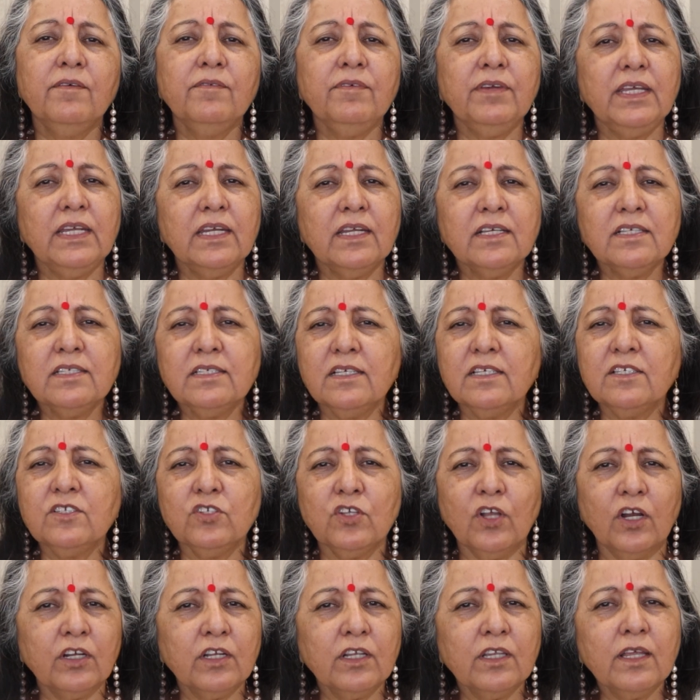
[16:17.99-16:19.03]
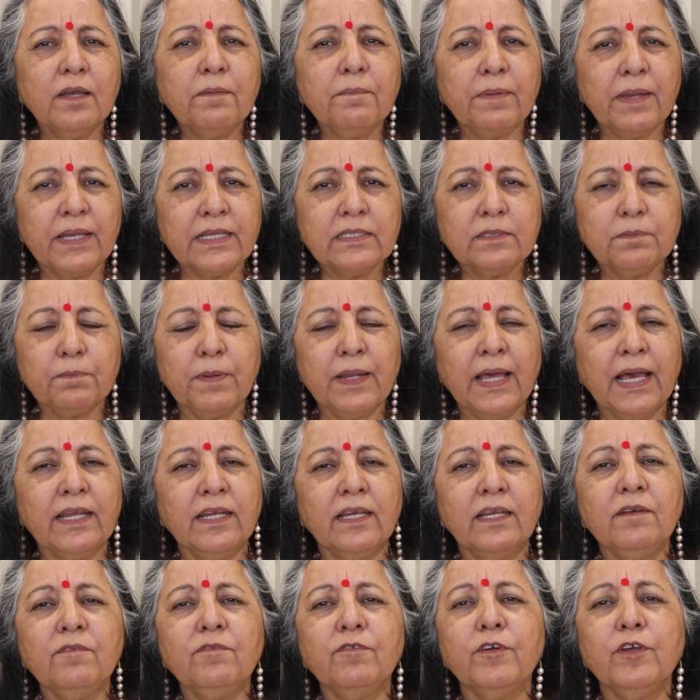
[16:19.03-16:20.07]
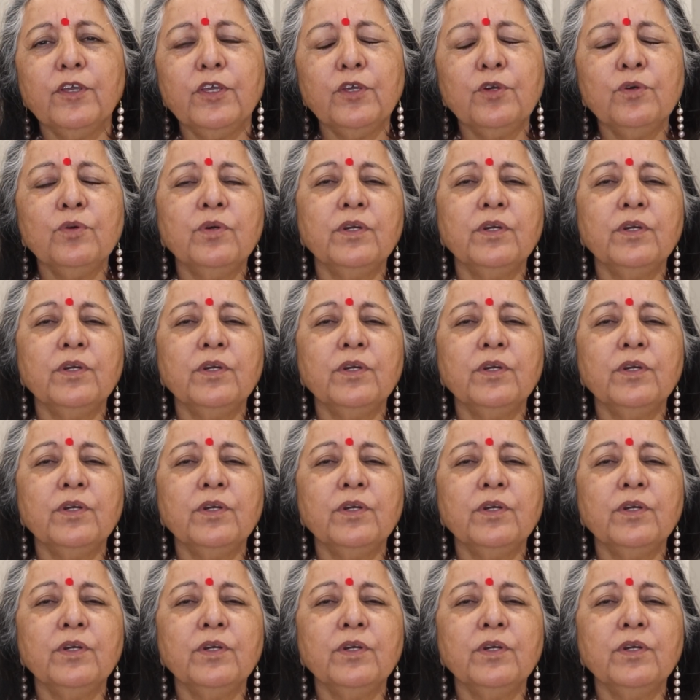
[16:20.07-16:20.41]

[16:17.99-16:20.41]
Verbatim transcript: Venus is not the best planet for you.